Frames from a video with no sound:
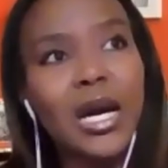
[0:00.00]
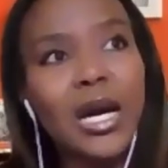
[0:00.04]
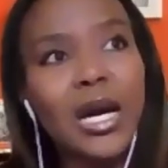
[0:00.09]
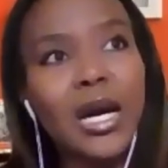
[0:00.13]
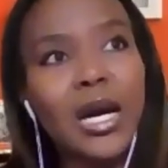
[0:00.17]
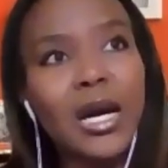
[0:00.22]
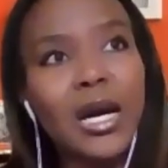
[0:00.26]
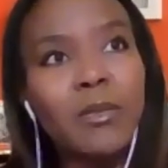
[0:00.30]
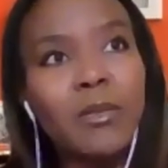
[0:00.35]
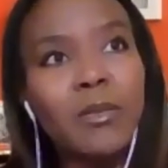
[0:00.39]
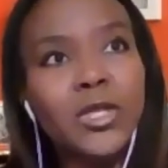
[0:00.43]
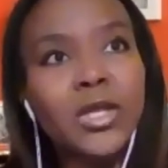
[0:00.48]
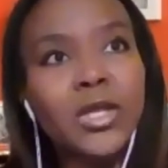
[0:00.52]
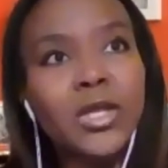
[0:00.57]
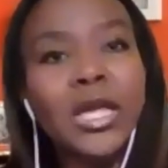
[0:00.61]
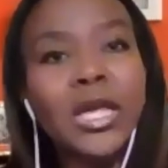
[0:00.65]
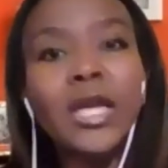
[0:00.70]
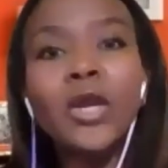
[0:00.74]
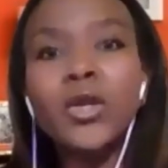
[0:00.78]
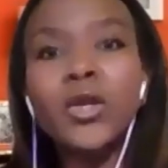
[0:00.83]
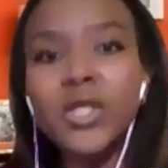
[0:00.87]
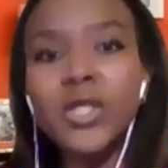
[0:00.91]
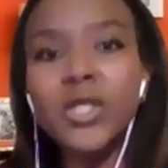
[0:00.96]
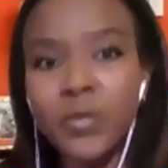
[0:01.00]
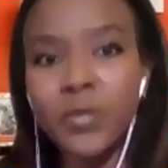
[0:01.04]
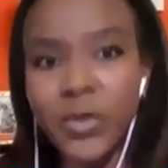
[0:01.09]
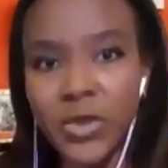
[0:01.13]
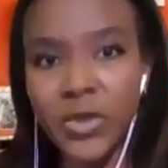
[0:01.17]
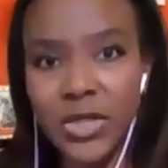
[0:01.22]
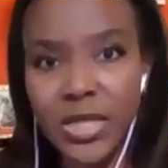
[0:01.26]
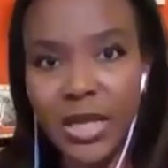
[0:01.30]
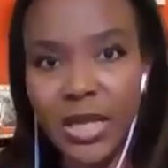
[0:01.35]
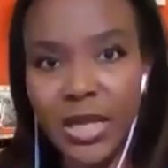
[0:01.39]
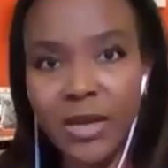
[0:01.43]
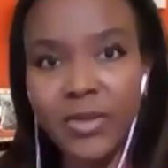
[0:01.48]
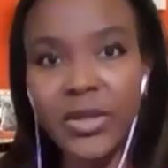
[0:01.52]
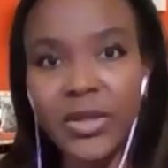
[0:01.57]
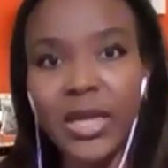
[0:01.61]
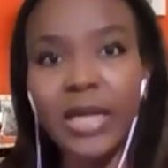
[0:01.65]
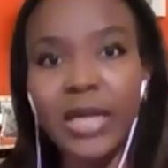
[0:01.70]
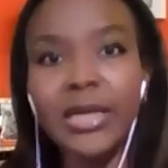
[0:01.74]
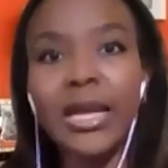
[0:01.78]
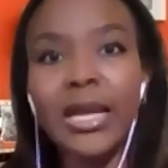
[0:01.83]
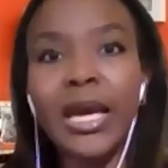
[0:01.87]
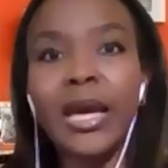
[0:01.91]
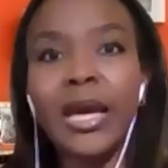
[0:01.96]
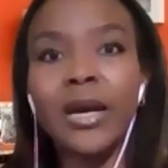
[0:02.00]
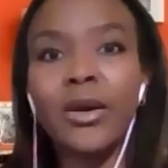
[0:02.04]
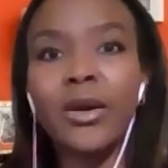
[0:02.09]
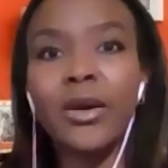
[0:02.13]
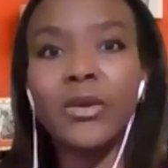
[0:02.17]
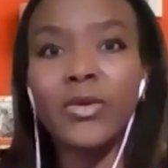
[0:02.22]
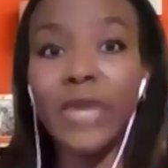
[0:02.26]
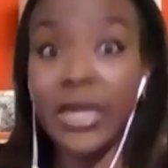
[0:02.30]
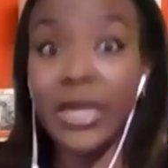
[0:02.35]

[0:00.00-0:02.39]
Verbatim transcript: Um, so there are lots of books out there now,